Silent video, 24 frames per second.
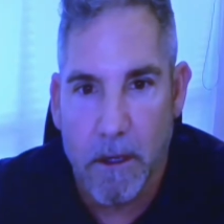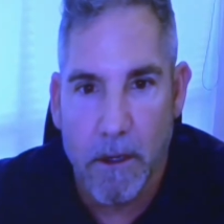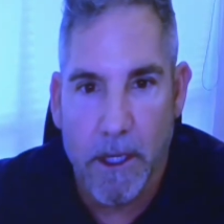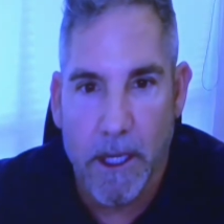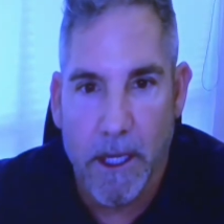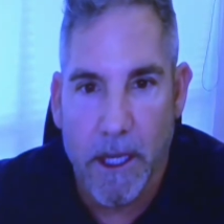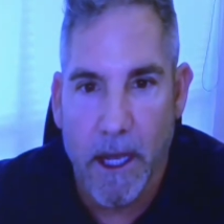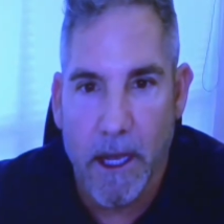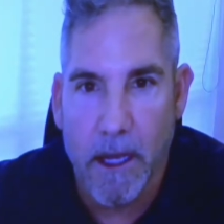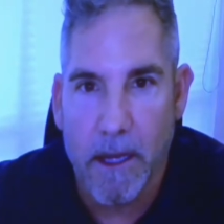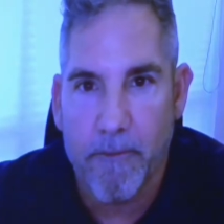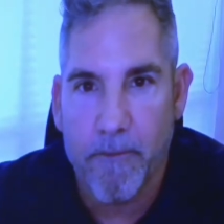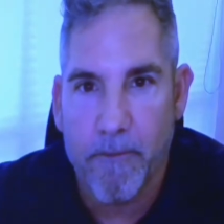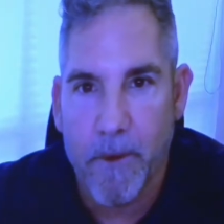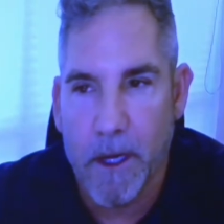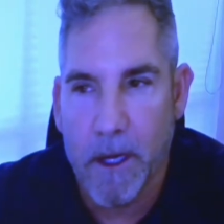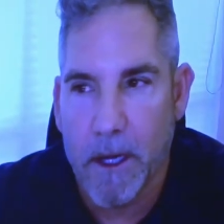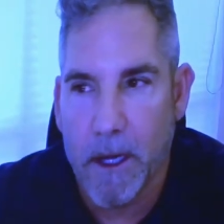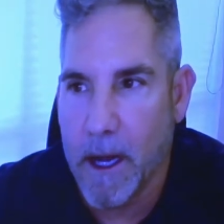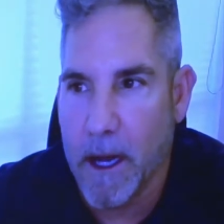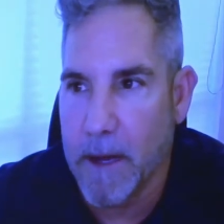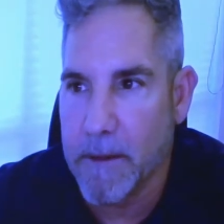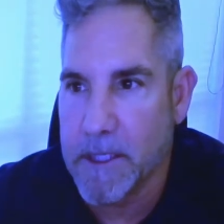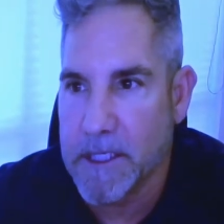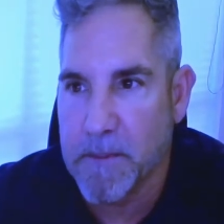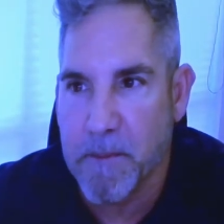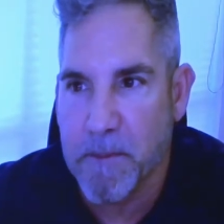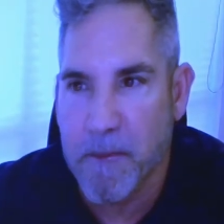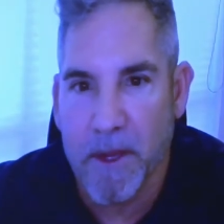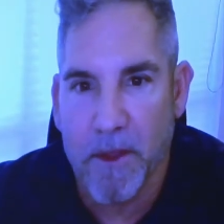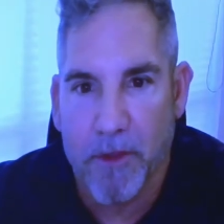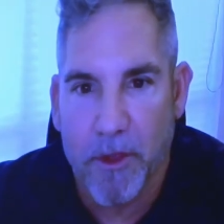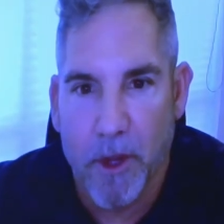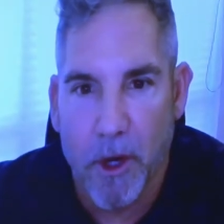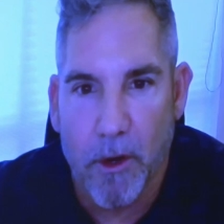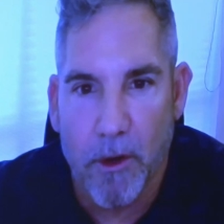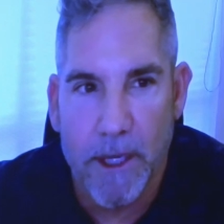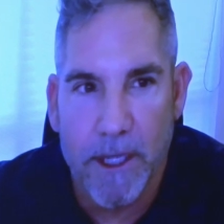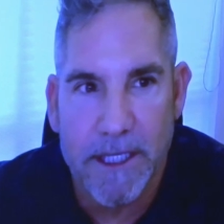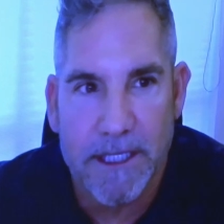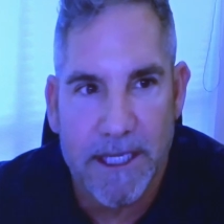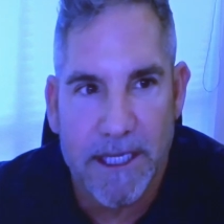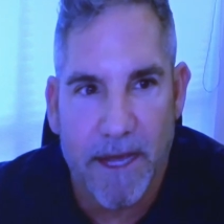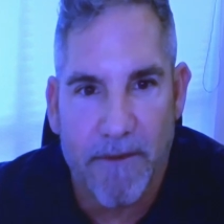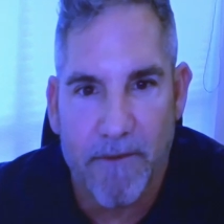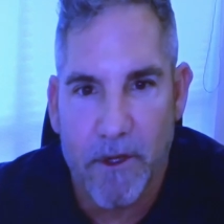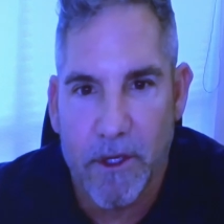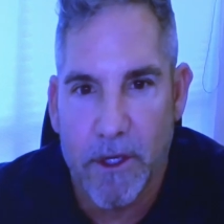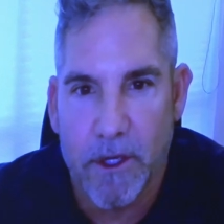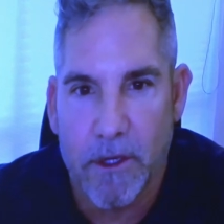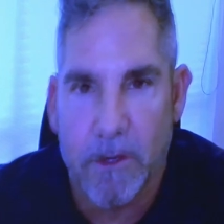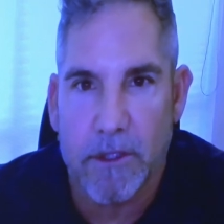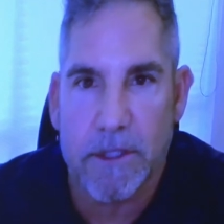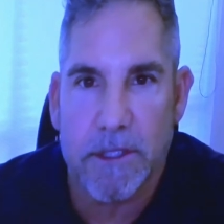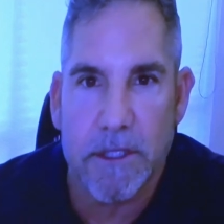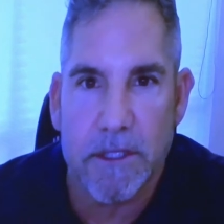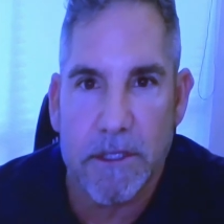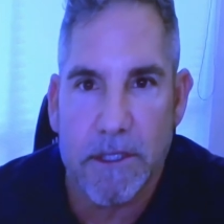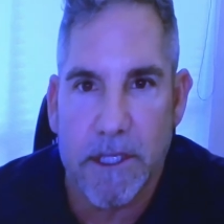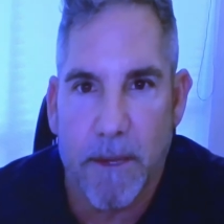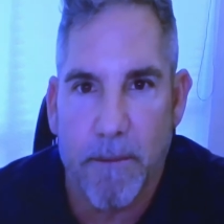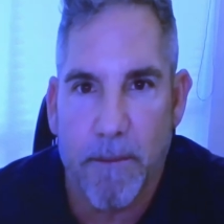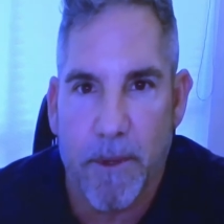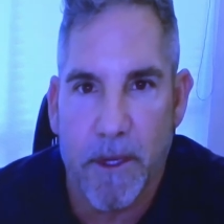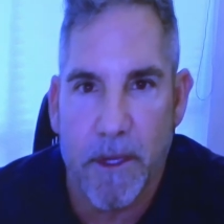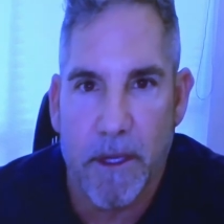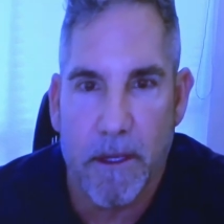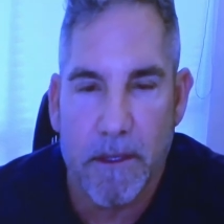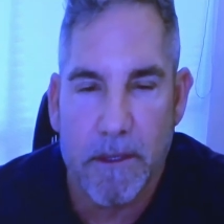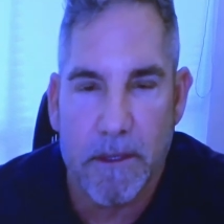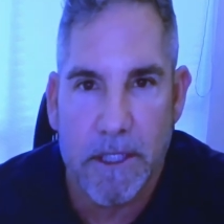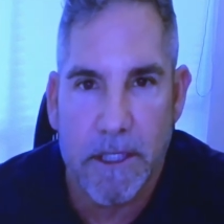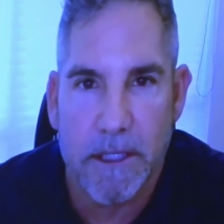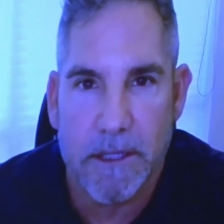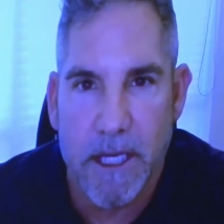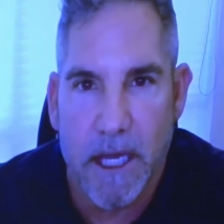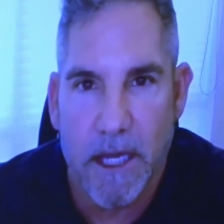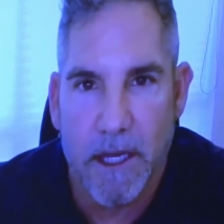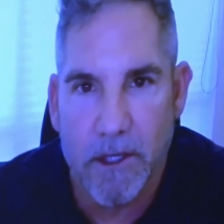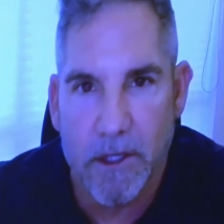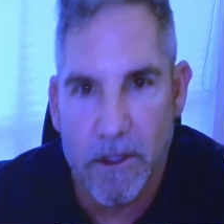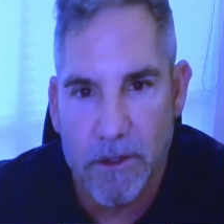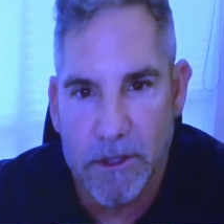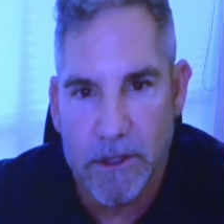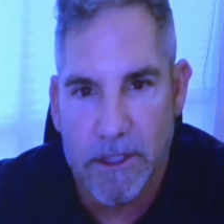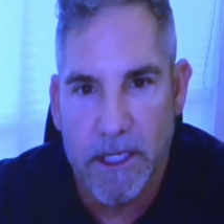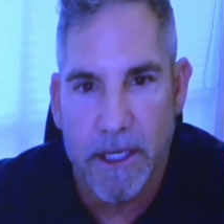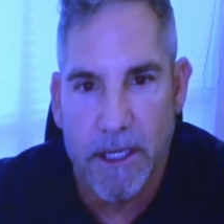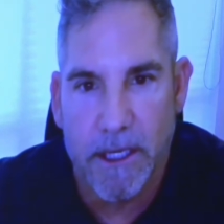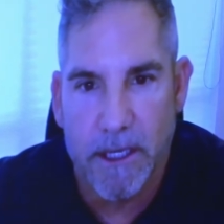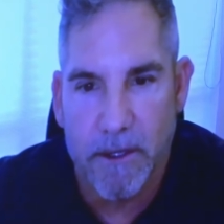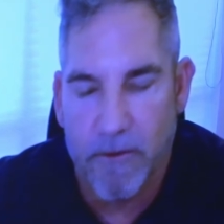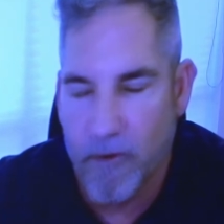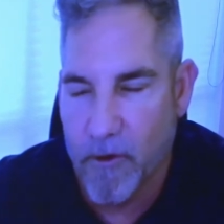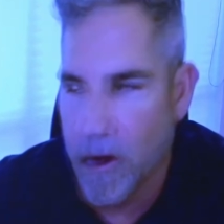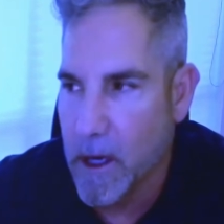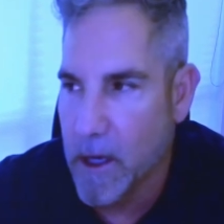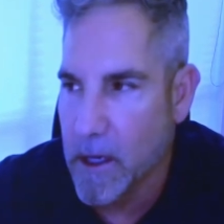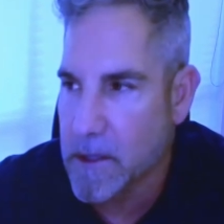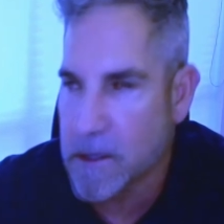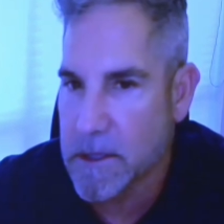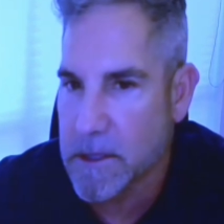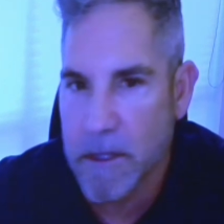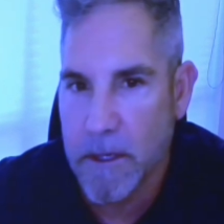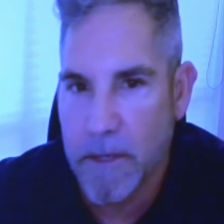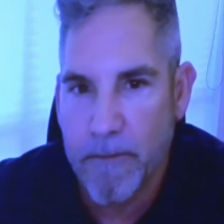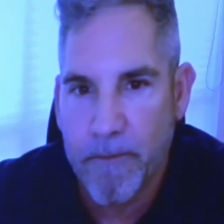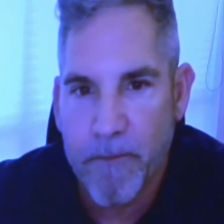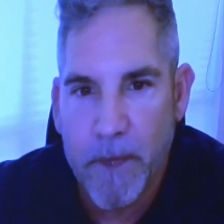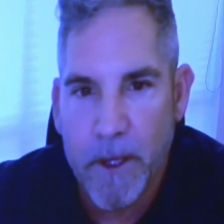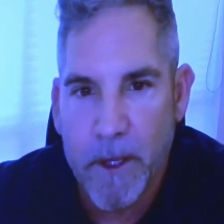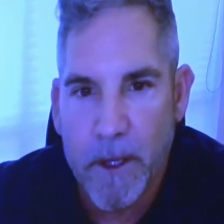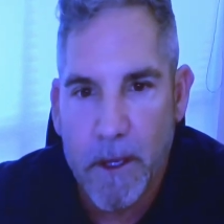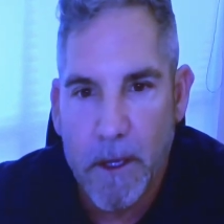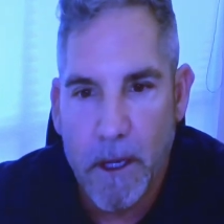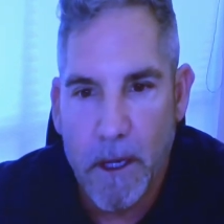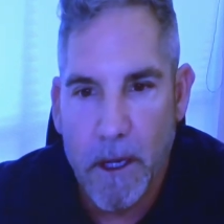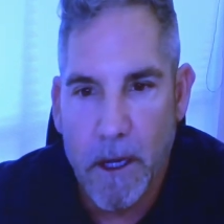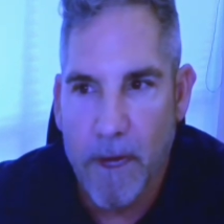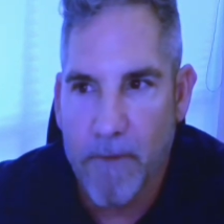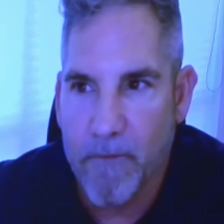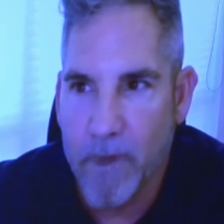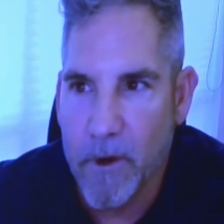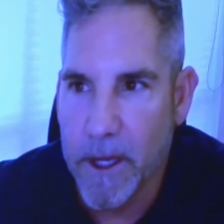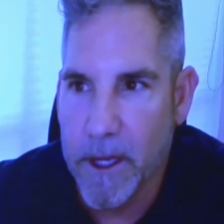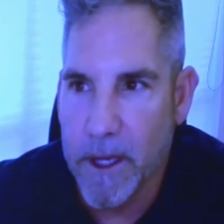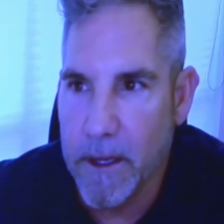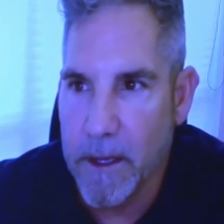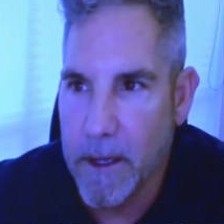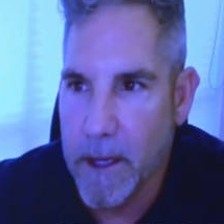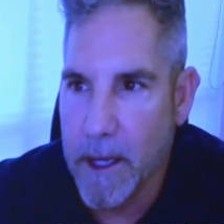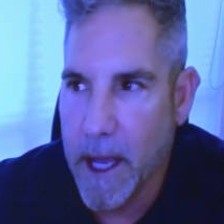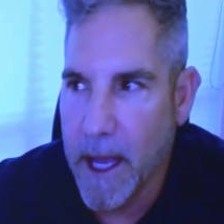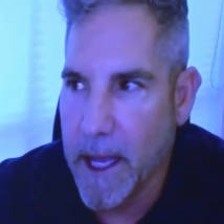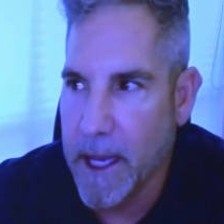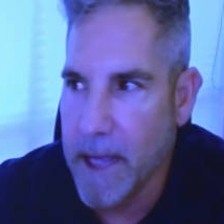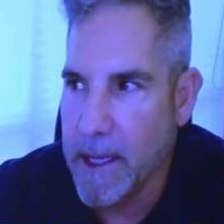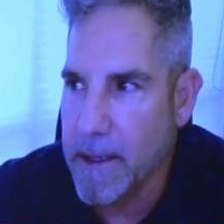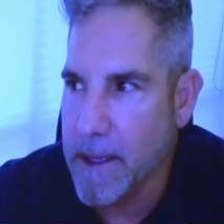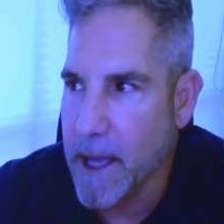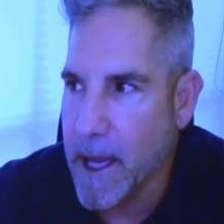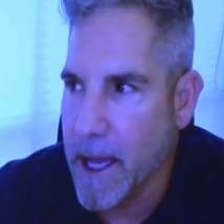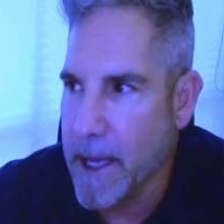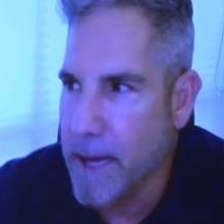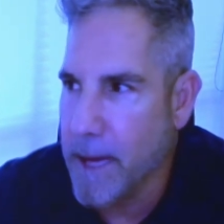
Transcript: Okay, it's been 37 years since I used any drugs. I've written eight.